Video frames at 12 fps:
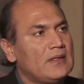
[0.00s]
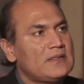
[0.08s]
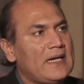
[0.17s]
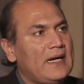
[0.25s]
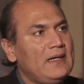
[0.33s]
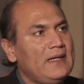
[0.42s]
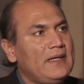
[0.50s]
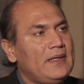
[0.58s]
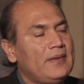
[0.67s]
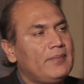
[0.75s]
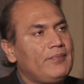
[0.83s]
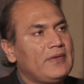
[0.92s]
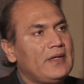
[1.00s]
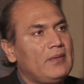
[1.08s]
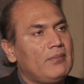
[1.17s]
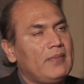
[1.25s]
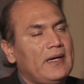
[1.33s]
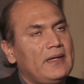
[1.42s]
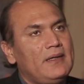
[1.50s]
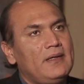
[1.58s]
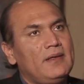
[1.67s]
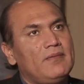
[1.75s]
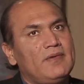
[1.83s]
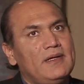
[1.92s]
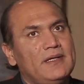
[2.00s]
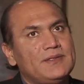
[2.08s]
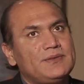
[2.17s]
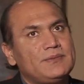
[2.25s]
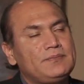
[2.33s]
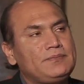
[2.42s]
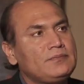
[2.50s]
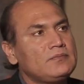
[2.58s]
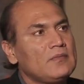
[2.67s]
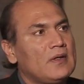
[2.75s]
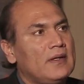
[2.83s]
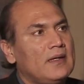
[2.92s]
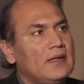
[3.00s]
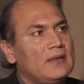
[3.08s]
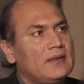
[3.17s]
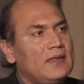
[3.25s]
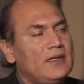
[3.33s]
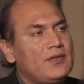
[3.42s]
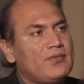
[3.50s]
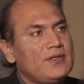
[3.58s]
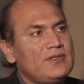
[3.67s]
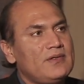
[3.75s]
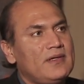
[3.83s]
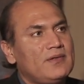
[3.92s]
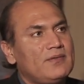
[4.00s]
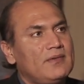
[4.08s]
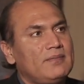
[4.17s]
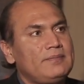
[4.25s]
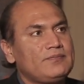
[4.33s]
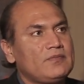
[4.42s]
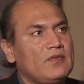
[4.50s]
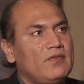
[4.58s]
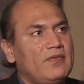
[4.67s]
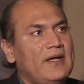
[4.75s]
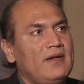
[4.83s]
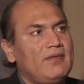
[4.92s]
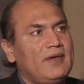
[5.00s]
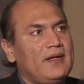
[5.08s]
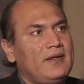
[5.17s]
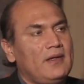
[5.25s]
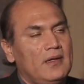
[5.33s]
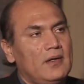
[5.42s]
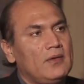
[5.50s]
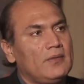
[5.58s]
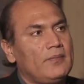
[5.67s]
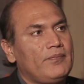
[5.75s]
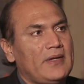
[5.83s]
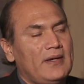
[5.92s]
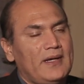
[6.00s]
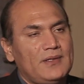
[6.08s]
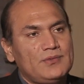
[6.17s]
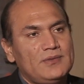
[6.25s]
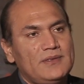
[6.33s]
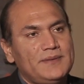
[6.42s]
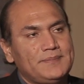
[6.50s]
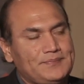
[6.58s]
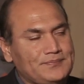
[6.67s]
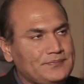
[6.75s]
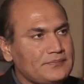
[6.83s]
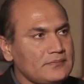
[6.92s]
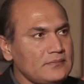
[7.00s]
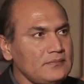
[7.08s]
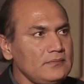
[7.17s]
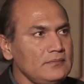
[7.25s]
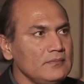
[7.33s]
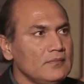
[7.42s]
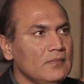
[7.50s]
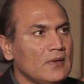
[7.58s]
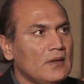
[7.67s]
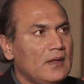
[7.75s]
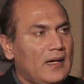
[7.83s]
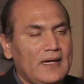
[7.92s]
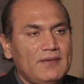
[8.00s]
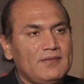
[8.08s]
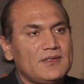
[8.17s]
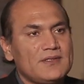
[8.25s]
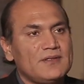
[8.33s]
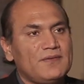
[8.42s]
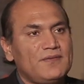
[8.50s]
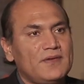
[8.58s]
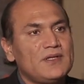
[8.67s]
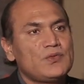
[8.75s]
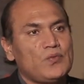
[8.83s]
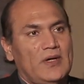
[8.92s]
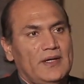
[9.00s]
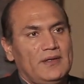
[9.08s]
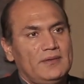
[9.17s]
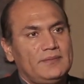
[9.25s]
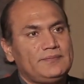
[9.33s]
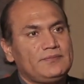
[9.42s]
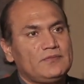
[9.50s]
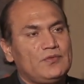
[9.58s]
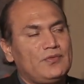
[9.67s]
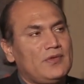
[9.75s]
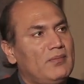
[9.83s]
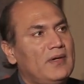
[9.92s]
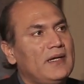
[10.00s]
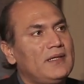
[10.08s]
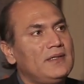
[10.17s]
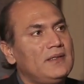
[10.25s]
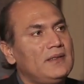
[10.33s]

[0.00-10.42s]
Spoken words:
Sadly, in my village, the literacy rate were very, very low. And actually, I was the first one from my